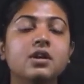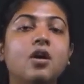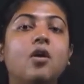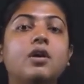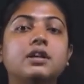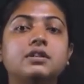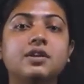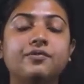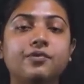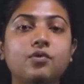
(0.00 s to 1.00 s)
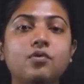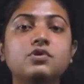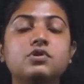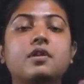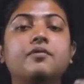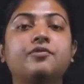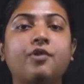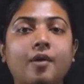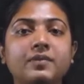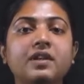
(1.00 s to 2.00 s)
or in the fruits or
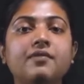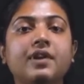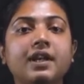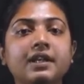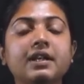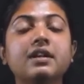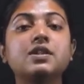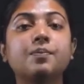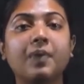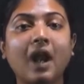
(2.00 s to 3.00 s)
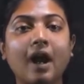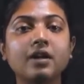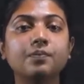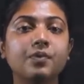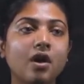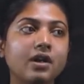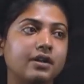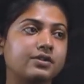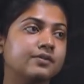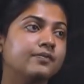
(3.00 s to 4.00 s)
from the various plant
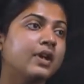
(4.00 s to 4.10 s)
products.